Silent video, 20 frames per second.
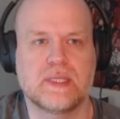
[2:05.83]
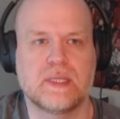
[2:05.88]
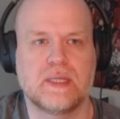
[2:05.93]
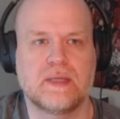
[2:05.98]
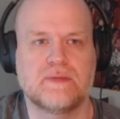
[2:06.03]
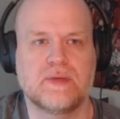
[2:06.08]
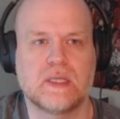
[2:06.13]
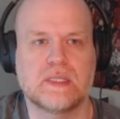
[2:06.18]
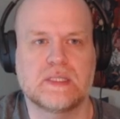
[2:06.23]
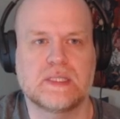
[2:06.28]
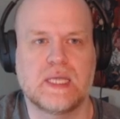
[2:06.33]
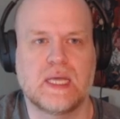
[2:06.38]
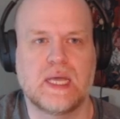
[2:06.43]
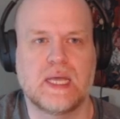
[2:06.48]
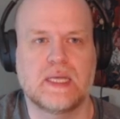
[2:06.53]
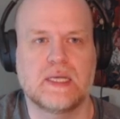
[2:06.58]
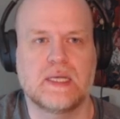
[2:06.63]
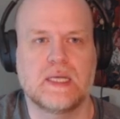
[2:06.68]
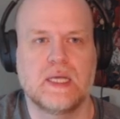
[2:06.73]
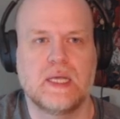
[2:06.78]
that lived
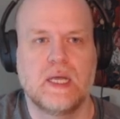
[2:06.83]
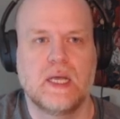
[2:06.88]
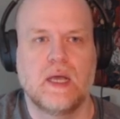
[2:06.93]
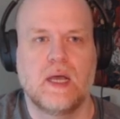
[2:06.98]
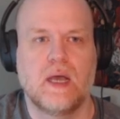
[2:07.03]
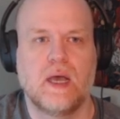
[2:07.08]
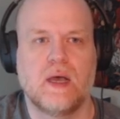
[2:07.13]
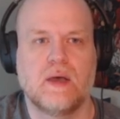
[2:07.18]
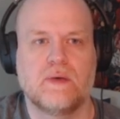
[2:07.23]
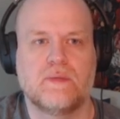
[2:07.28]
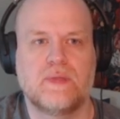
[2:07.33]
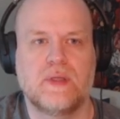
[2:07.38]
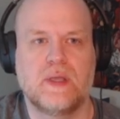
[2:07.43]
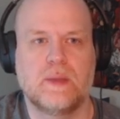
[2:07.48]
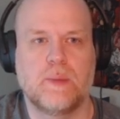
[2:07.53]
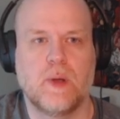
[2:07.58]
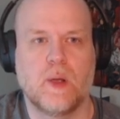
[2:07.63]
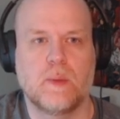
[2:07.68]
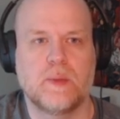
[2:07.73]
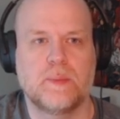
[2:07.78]
outside of the
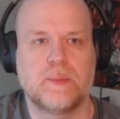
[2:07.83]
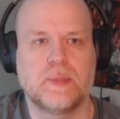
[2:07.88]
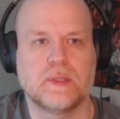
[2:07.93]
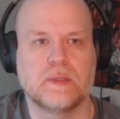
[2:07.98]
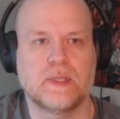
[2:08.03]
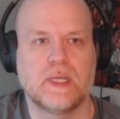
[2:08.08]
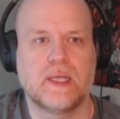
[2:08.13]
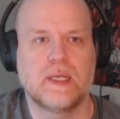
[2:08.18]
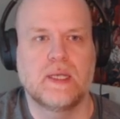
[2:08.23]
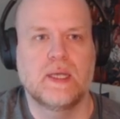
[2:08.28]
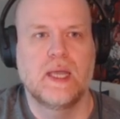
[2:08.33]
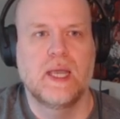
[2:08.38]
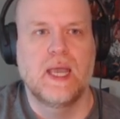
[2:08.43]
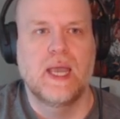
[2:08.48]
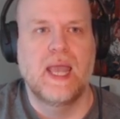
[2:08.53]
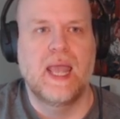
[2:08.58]
apartment building.